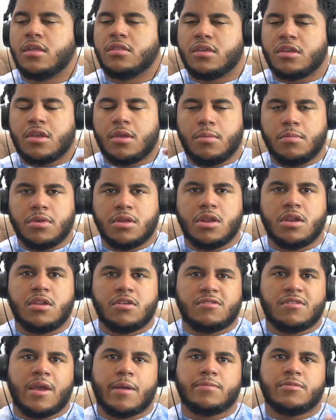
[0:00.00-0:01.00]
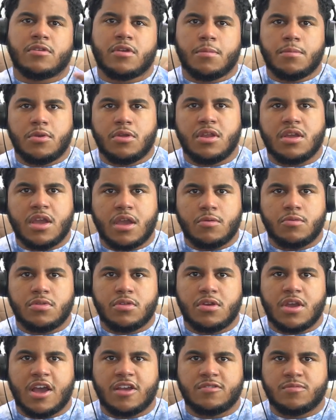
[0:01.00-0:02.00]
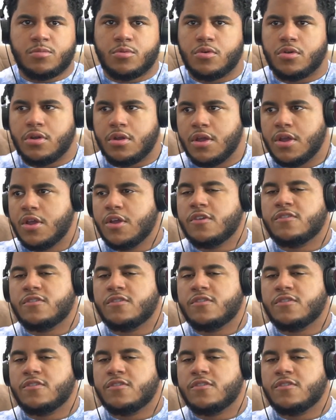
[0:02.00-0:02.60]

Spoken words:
the community tab to communicate with you guys more.